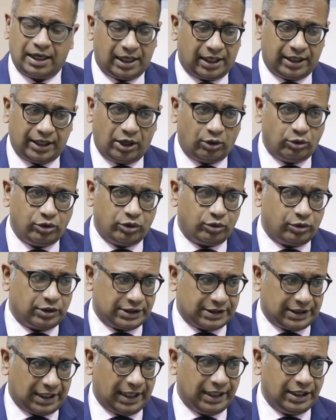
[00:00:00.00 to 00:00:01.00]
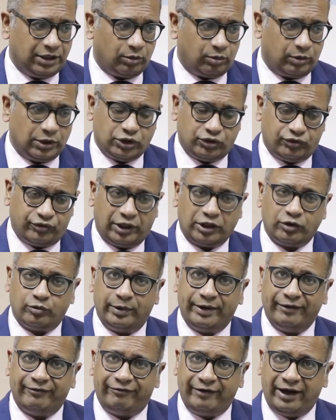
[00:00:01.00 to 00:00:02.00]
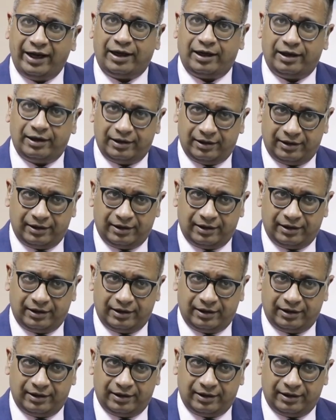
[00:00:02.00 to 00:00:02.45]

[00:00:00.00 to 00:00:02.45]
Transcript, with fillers: and how do you decide which drug may fail.